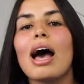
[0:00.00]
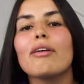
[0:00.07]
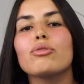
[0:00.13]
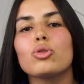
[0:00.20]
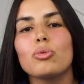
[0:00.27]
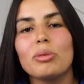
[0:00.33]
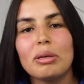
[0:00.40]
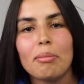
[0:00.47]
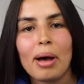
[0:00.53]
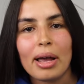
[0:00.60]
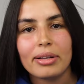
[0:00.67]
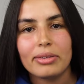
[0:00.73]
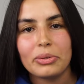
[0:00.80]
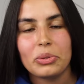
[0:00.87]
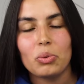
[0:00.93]
have to be
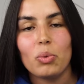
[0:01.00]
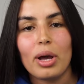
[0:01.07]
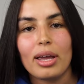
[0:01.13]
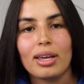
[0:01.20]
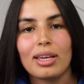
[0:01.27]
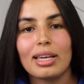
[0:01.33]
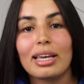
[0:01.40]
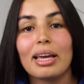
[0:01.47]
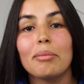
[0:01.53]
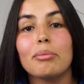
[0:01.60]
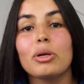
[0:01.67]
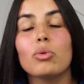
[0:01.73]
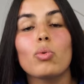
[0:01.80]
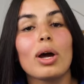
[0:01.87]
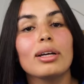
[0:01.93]
miles away. It can
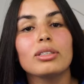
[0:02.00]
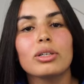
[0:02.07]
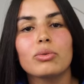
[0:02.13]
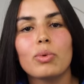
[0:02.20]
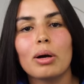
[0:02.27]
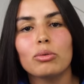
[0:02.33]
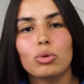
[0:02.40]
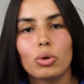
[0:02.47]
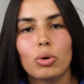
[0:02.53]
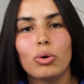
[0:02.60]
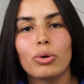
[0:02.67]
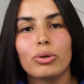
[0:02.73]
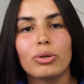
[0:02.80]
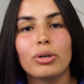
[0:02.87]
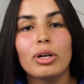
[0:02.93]
be right around the
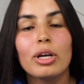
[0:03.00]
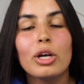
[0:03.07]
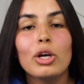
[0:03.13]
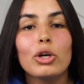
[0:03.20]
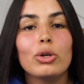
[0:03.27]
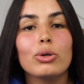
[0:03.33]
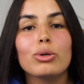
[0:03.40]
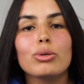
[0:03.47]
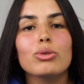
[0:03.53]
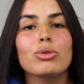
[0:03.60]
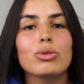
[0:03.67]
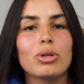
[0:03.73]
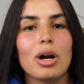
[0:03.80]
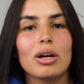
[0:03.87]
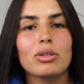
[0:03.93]
corner. You could
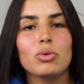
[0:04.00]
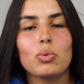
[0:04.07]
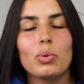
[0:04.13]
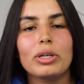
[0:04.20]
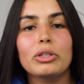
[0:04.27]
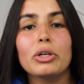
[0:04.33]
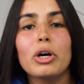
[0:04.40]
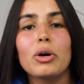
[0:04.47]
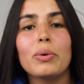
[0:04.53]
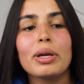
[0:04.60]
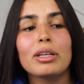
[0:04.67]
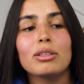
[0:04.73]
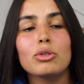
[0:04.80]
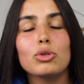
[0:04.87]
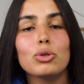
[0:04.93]
start with
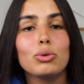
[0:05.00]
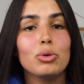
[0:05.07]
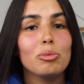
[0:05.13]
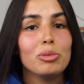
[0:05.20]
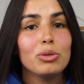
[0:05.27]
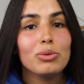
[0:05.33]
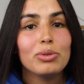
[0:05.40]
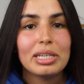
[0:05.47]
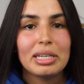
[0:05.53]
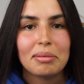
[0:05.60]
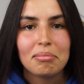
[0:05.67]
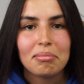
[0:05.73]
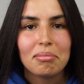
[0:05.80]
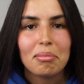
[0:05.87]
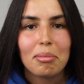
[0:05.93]
going to the
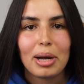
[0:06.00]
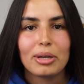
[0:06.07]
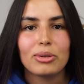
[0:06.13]
museum by